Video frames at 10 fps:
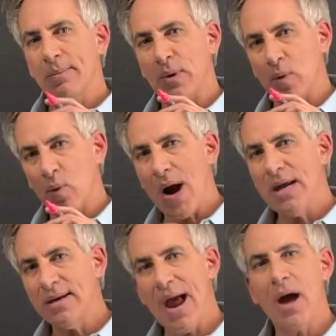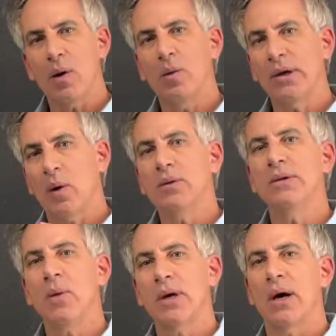But right now, we
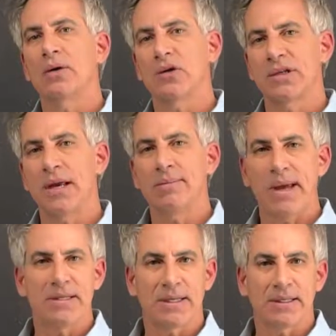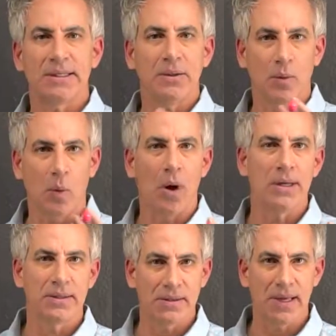only want to understand basically
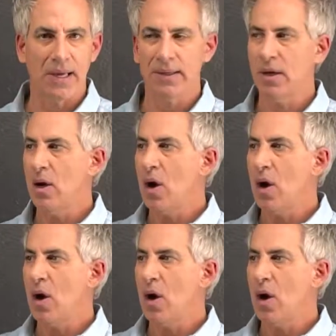one thing.